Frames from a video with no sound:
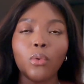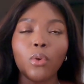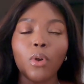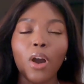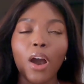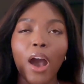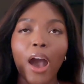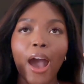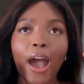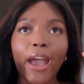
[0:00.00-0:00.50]

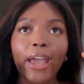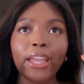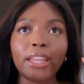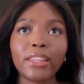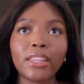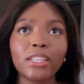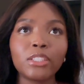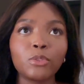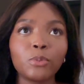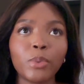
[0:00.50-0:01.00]
I
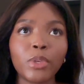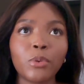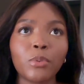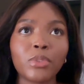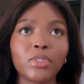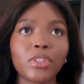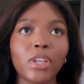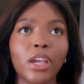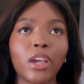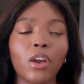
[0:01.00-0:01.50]
this week
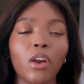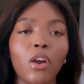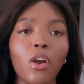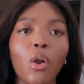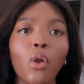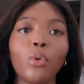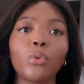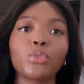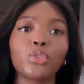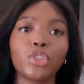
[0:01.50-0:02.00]
was like,
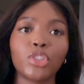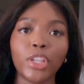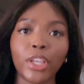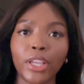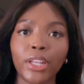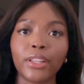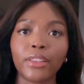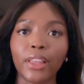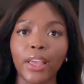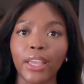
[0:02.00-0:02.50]
oh
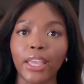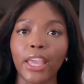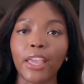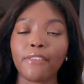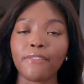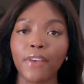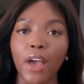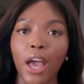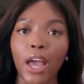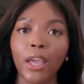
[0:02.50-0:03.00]
shit, like
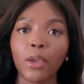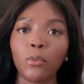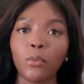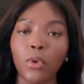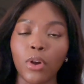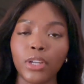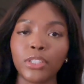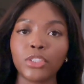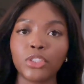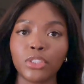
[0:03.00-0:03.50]
if I
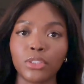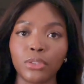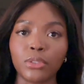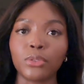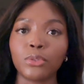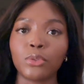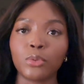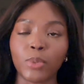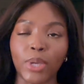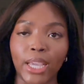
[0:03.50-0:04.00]
want to
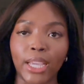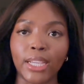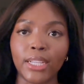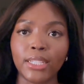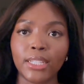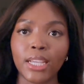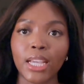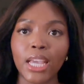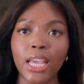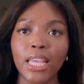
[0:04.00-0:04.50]
lose
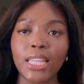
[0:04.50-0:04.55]
weight,